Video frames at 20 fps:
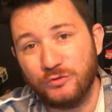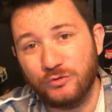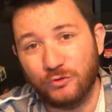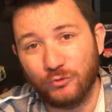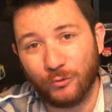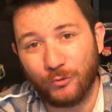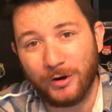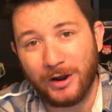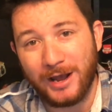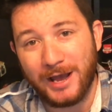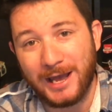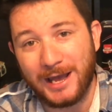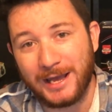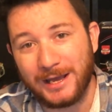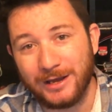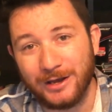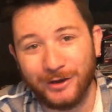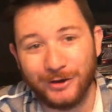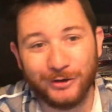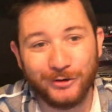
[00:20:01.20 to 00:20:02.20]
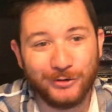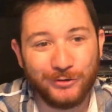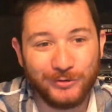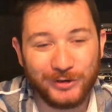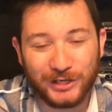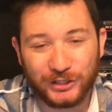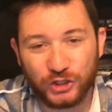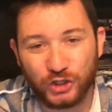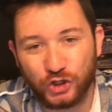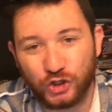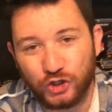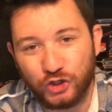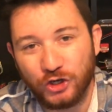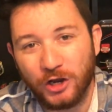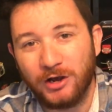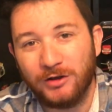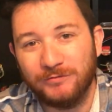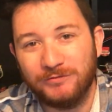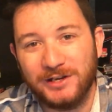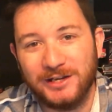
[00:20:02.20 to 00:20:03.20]
Gray, who gets
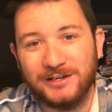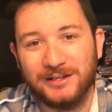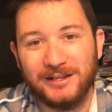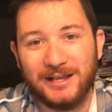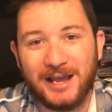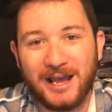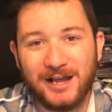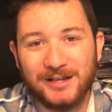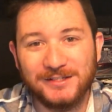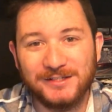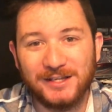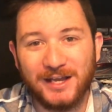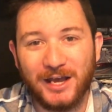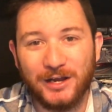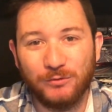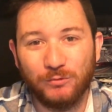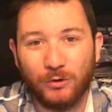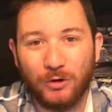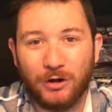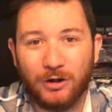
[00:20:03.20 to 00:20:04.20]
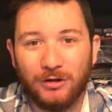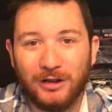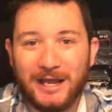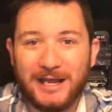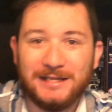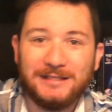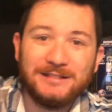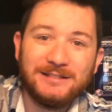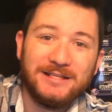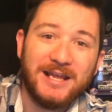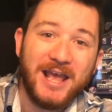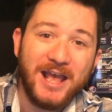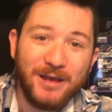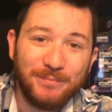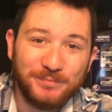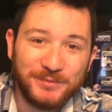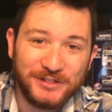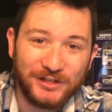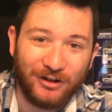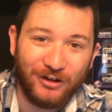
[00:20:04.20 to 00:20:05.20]
shoved into the outside wall and
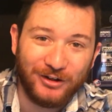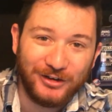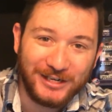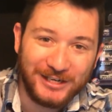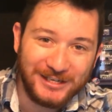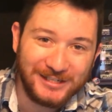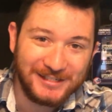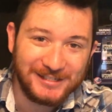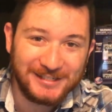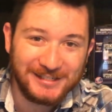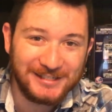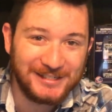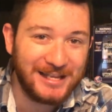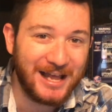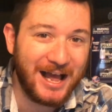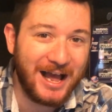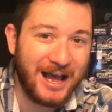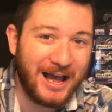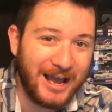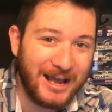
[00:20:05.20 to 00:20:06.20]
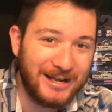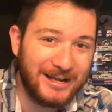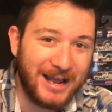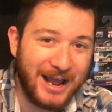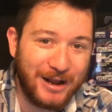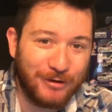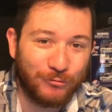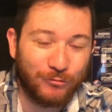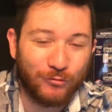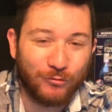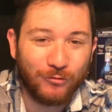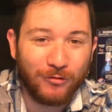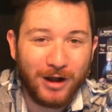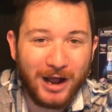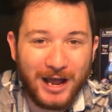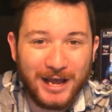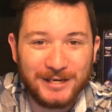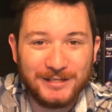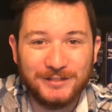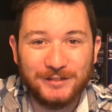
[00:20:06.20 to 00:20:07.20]
tips on his side and
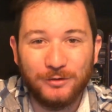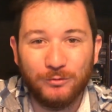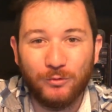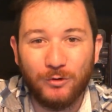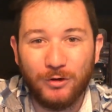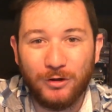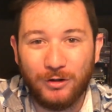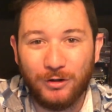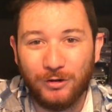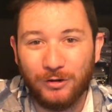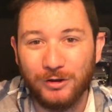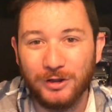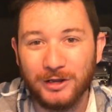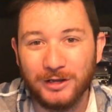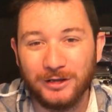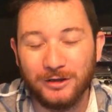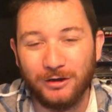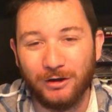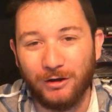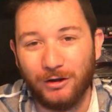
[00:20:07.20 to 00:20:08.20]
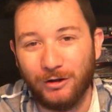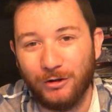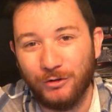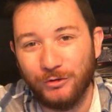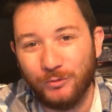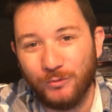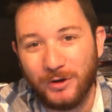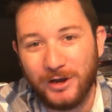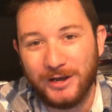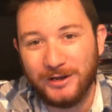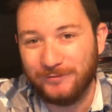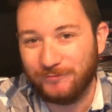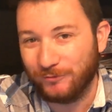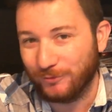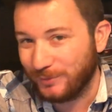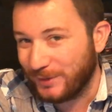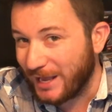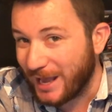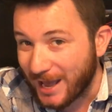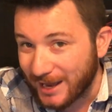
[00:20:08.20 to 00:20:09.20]
rides the wall all the way
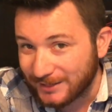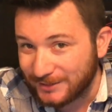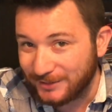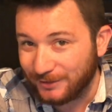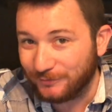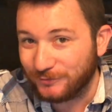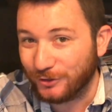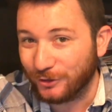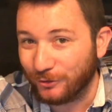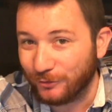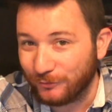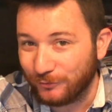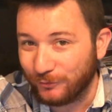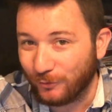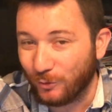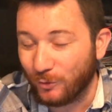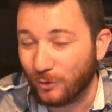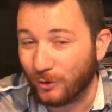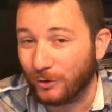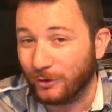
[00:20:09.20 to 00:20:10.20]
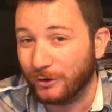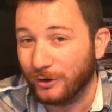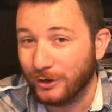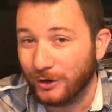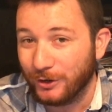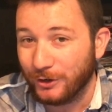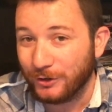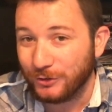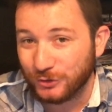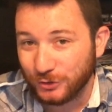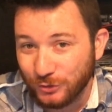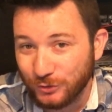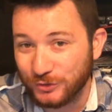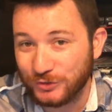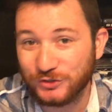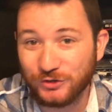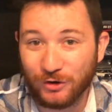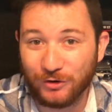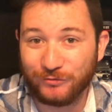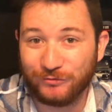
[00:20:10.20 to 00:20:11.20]
from the exit of turn 4 to the
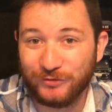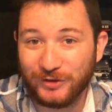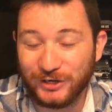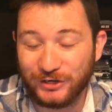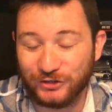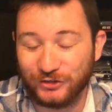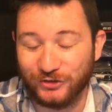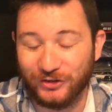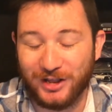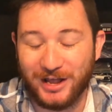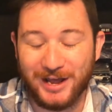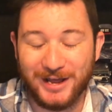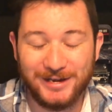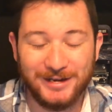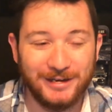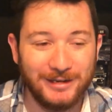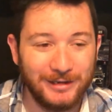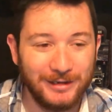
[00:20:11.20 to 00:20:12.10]
start-finish line.